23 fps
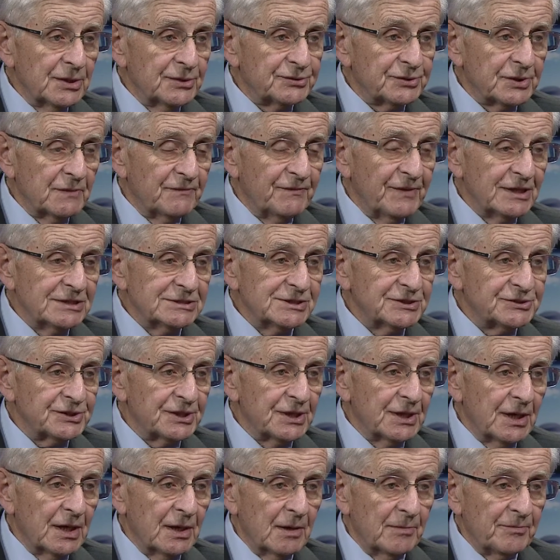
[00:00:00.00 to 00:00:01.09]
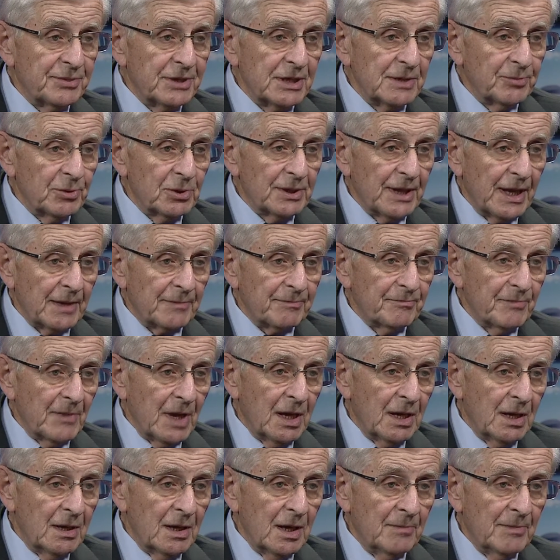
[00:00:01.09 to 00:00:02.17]
So various people, like
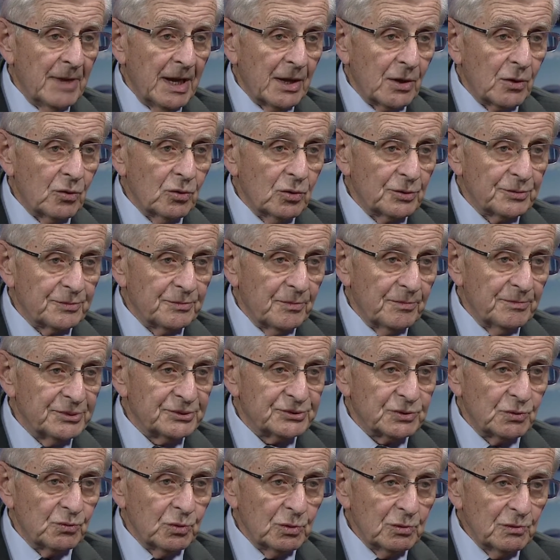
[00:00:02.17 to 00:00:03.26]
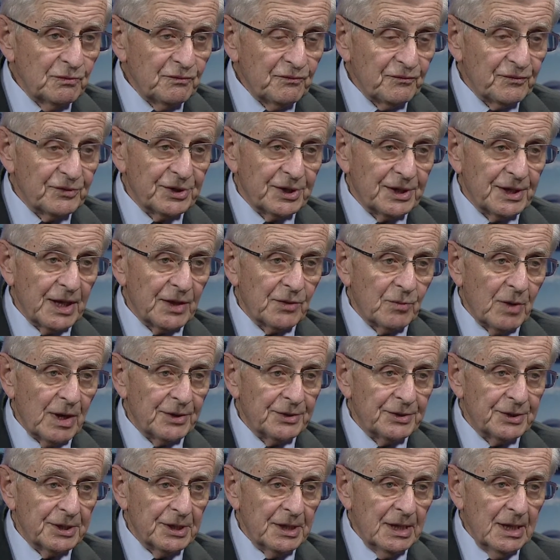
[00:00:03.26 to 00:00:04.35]
a man called Mr. Wolf and another
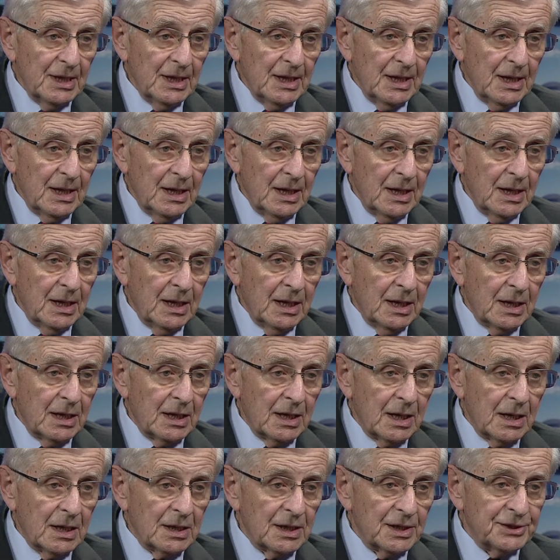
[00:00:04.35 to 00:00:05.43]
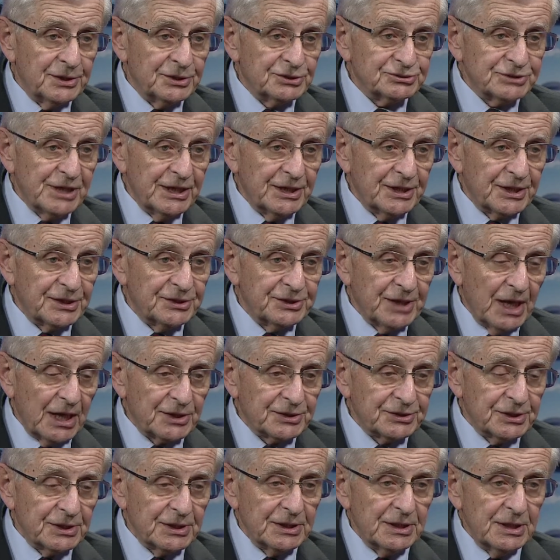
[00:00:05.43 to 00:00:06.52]
one, an Israeli
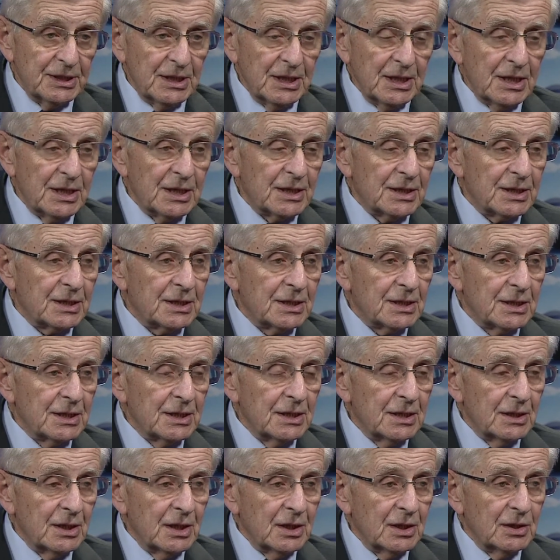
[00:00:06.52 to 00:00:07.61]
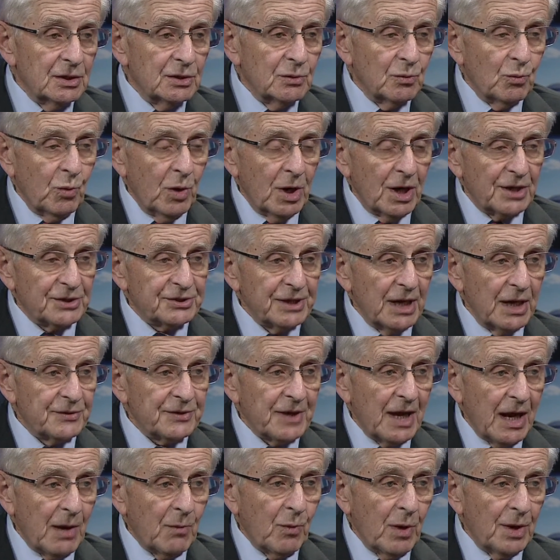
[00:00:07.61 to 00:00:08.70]
conductor, worked out
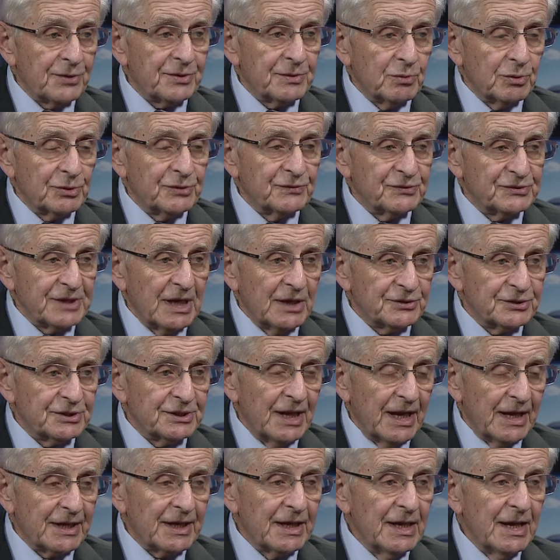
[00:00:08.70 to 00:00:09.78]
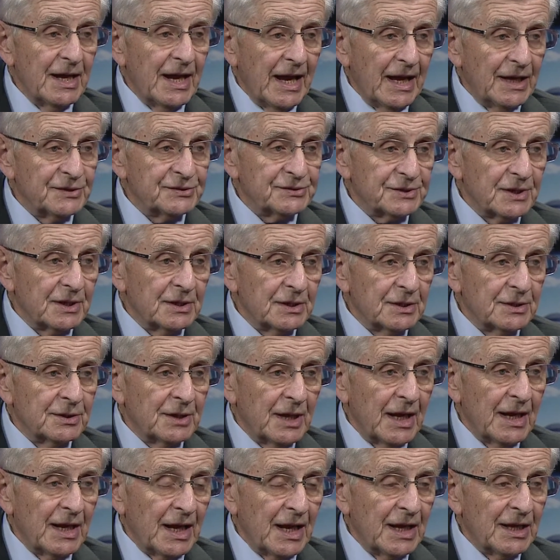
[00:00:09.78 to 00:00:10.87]
what it would have sounded like as
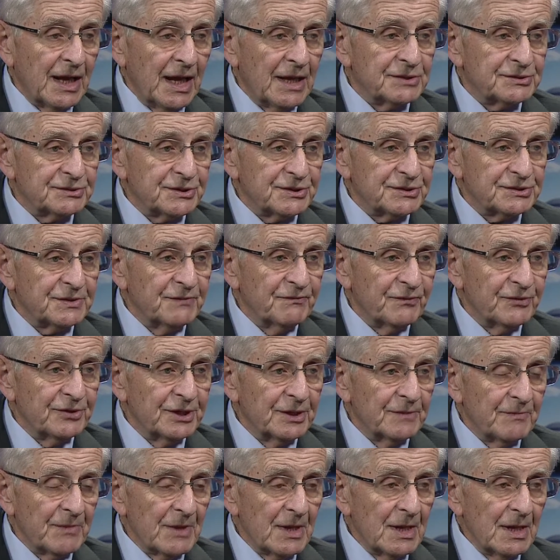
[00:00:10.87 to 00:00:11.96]
the symphony.